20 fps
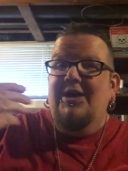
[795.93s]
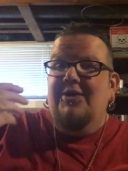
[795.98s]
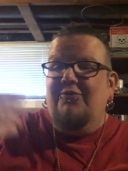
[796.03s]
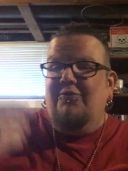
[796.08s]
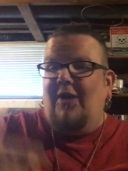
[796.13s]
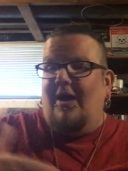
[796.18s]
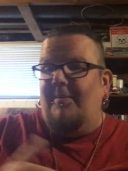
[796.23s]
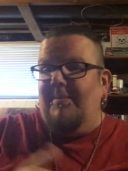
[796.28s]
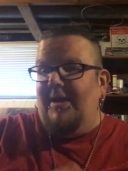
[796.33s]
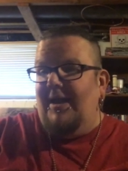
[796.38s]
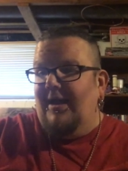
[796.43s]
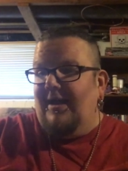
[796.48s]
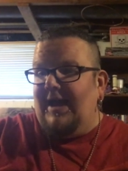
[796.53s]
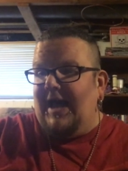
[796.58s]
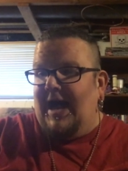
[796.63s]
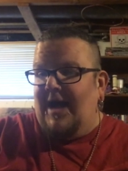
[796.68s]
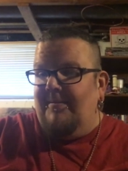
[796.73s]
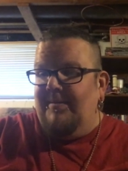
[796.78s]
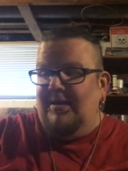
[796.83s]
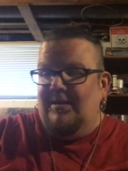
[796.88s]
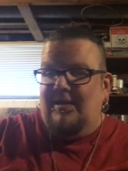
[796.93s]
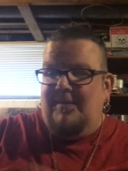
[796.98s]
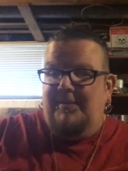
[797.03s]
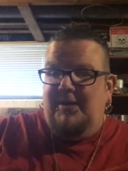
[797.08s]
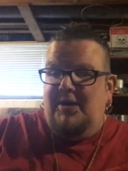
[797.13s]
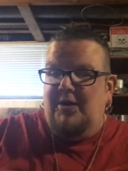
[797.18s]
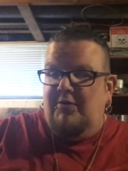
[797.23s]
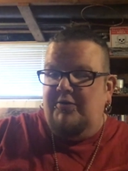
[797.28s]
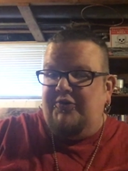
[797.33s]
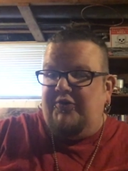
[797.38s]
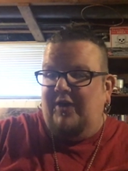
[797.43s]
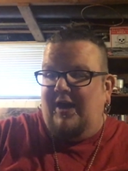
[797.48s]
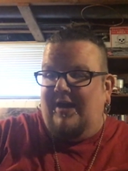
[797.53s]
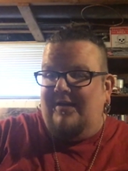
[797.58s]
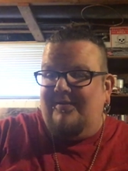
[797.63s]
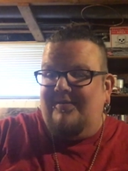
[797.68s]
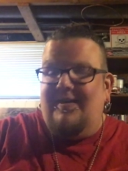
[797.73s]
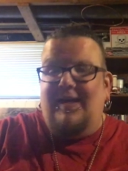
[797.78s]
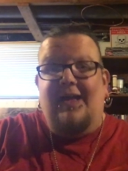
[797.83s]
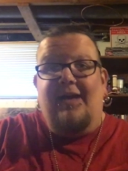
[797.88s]
Drop me a comment. Let me know what you
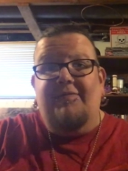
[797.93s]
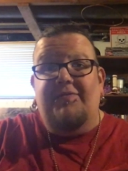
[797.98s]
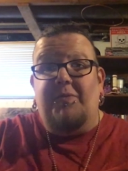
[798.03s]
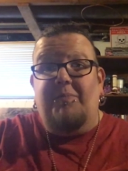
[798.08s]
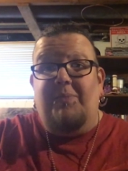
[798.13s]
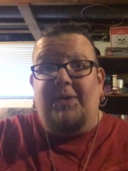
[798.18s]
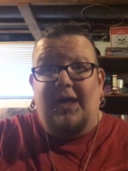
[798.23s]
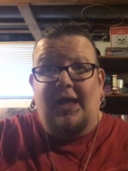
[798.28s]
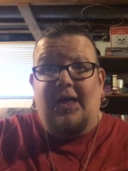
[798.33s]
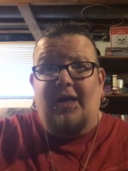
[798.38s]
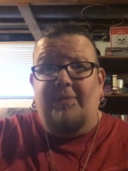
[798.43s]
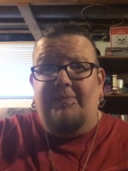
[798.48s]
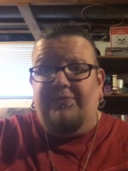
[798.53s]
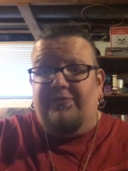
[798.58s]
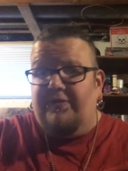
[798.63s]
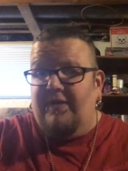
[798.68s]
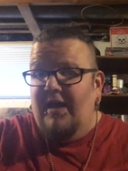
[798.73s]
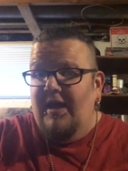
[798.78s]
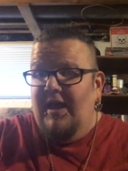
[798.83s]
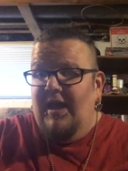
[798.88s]
guys think of the pickups.